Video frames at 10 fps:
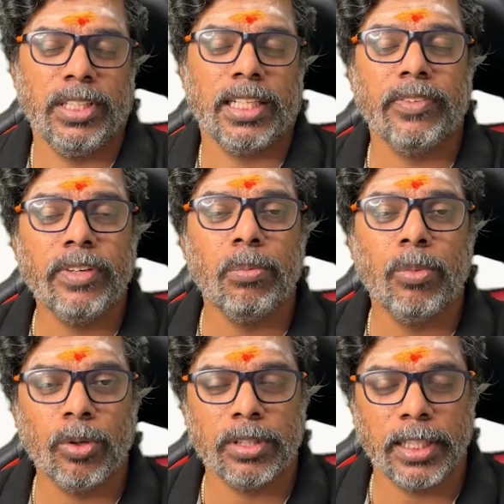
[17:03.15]
they are giving
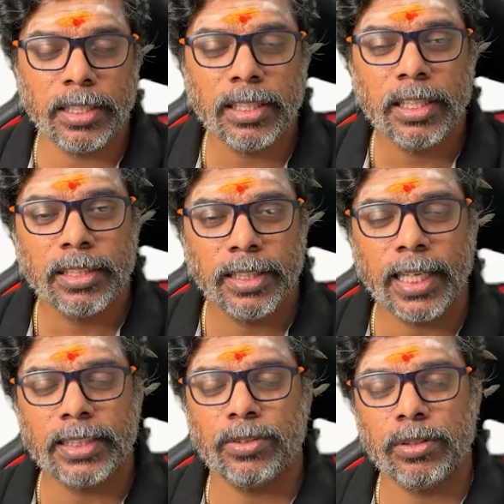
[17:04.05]
more than
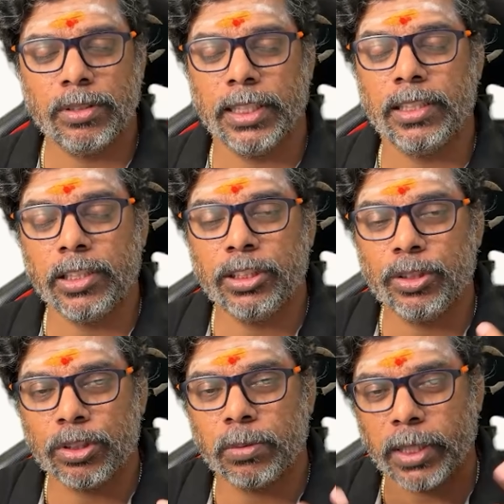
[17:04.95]
that, so they need to
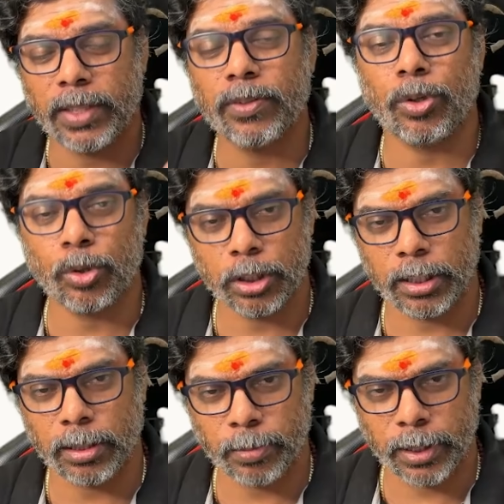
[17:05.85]
show some kind of growth in the
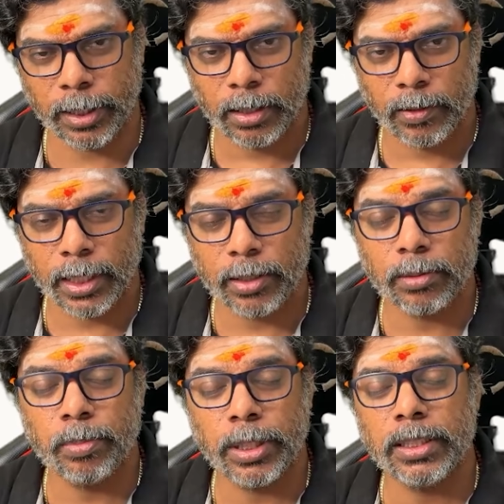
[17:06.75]
company. You have to
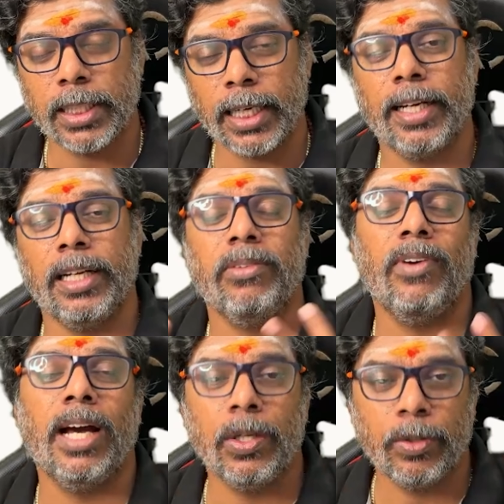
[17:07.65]
bring that kind of
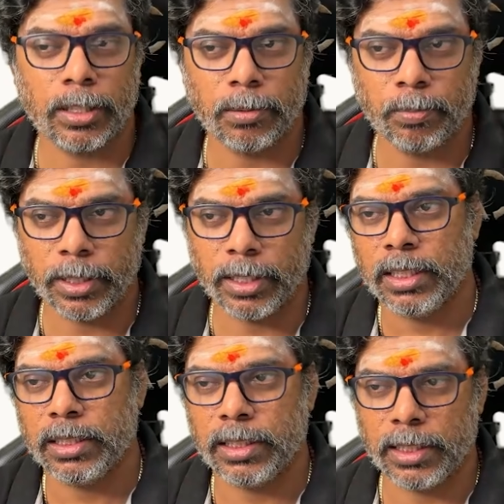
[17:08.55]
value to the company.
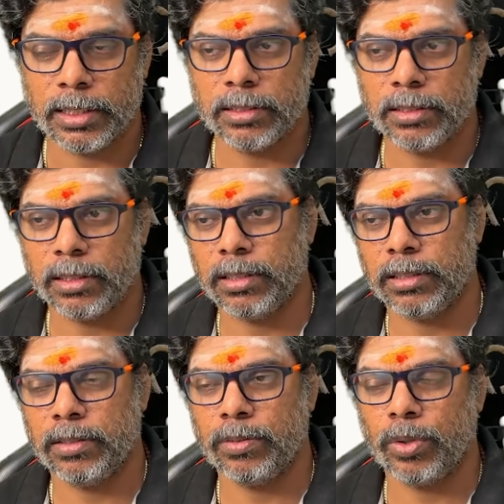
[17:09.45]

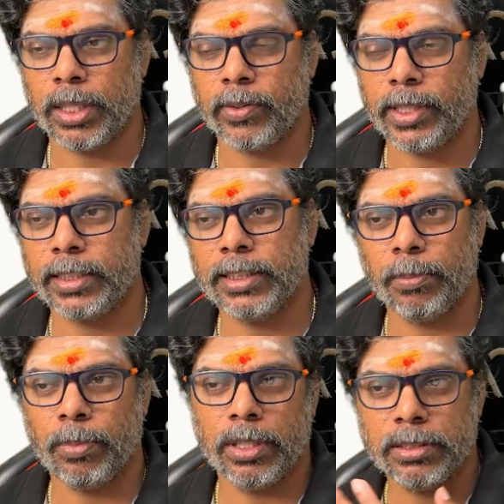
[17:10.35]
One of the
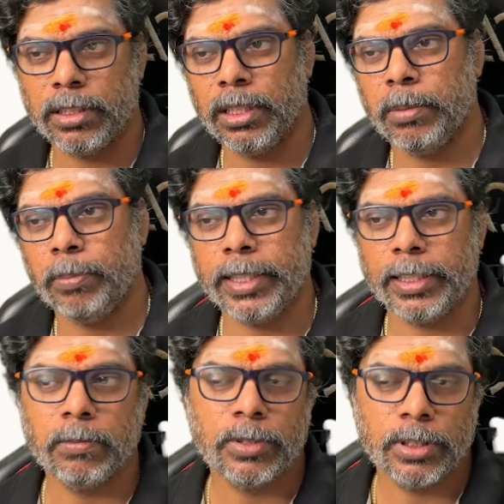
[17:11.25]
example is
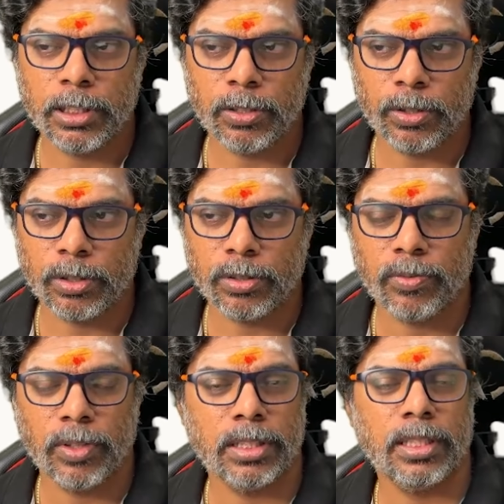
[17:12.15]
Paytm CEO,
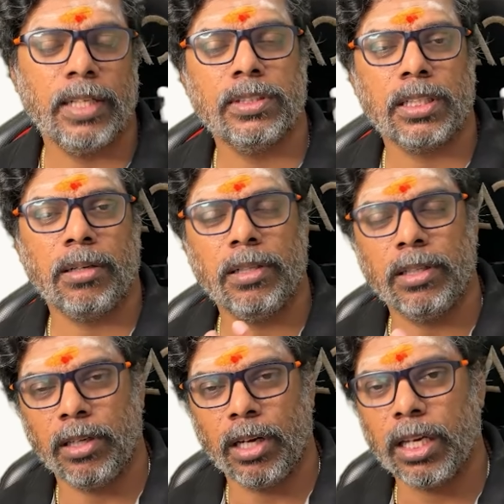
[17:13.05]
when there was a
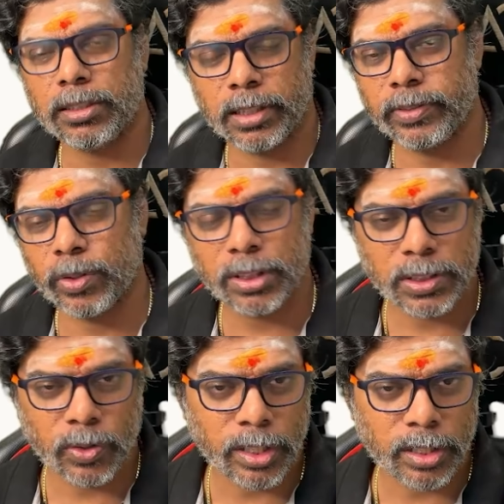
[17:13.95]
loss of
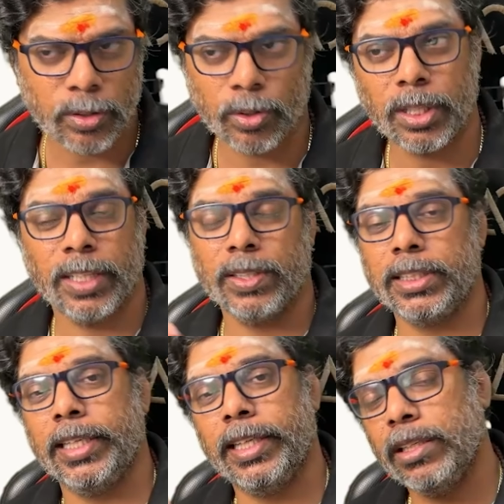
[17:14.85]
1,700 crore, he was
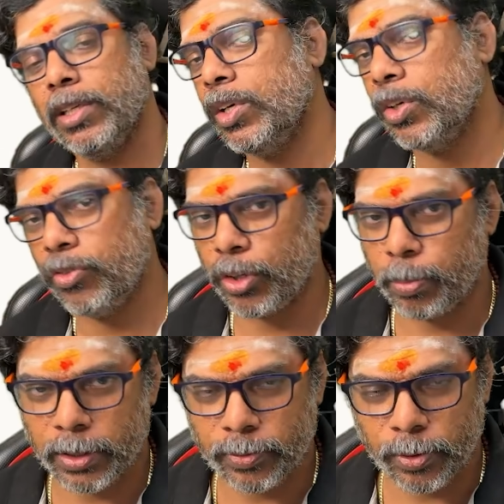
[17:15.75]
getting
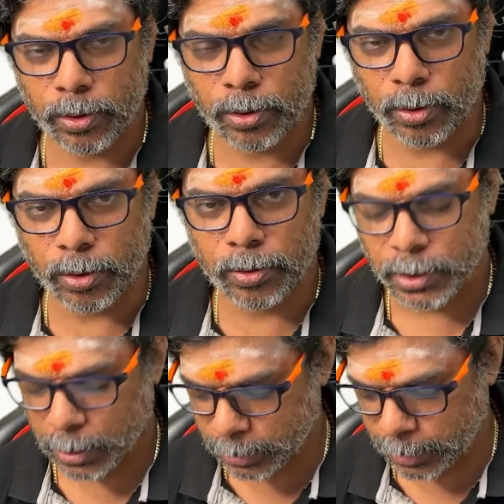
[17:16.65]
4.4 crore
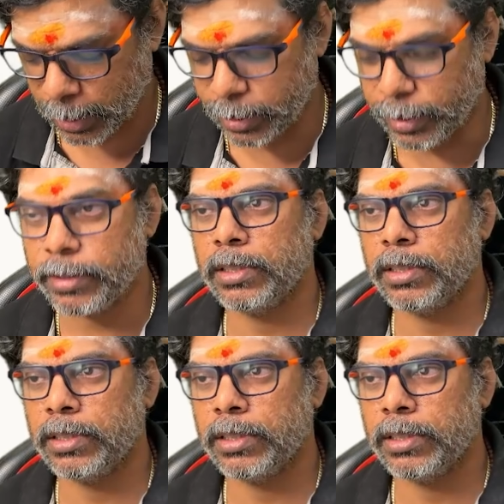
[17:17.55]
as a salary.